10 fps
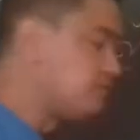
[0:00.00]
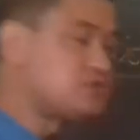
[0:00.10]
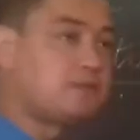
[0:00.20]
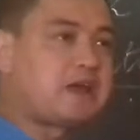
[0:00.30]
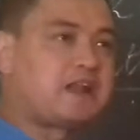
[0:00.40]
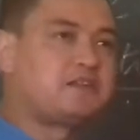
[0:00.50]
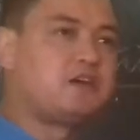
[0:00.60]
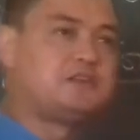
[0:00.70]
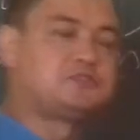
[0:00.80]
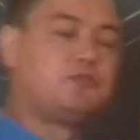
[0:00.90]
Muslim
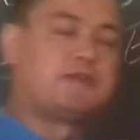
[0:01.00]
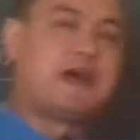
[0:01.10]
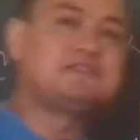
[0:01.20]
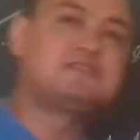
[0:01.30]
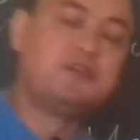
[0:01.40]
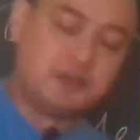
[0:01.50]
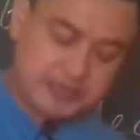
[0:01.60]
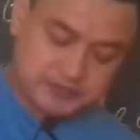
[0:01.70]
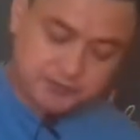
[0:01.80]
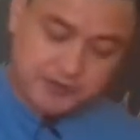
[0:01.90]
calendar is known as
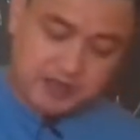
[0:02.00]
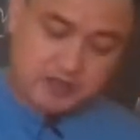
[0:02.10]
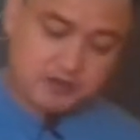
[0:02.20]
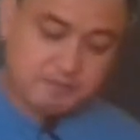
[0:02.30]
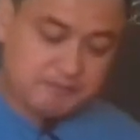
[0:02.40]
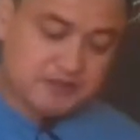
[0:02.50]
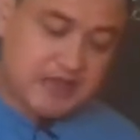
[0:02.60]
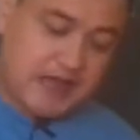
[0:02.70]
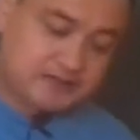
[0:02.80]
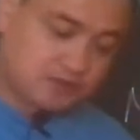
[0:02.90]
Hijri. Remember
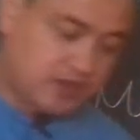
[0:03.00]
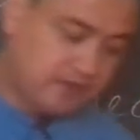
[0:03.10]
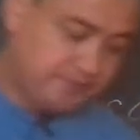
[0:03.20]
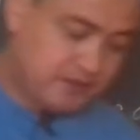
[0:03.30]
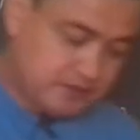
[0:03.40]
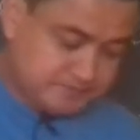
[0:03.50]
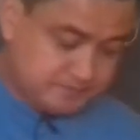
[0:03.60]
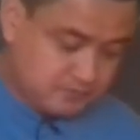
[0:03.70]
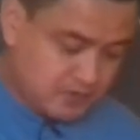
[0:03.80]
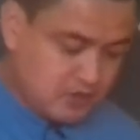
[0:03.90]
that, okay?
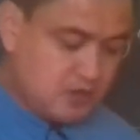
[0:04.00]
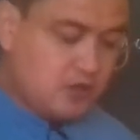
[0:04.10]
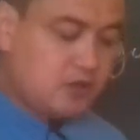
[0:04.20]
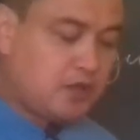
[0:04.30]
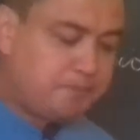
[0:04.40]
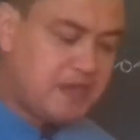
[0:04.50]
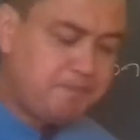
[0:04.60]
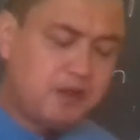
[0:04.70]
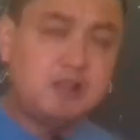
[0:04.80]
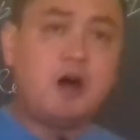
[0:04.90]
The
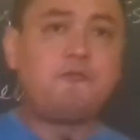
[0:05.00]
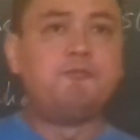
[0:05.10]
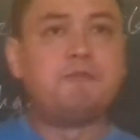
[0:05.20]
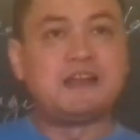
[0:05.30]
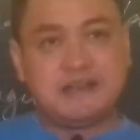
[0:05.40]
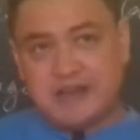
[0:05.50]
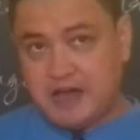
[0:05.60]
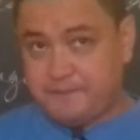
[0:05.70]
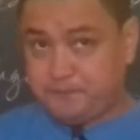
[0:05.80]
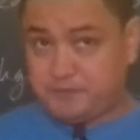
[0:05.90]
people of
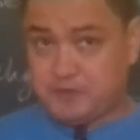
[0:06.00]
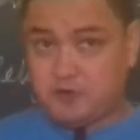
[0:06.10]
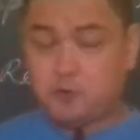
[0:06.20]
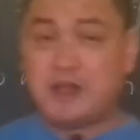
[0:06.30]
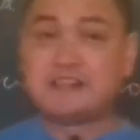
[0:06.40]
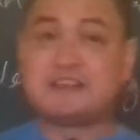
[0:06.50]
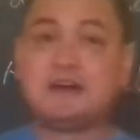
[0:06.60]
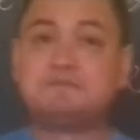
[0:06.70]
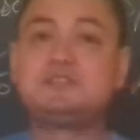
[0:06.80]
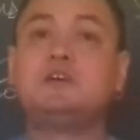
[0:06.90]
Medina
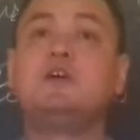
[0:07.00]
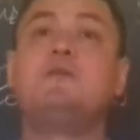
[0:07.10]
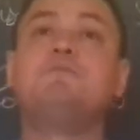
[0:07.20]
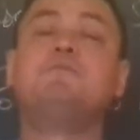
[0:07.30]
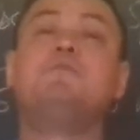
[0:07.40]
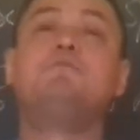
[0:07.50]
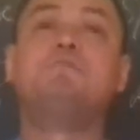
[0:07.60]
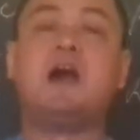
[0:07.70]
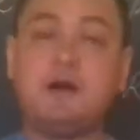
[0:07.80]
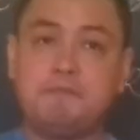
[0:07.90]
welcomed
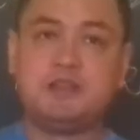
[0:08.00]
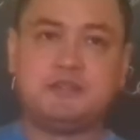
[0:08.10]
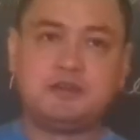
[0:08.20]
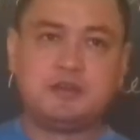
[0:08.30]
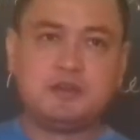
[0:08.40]
Muhammad.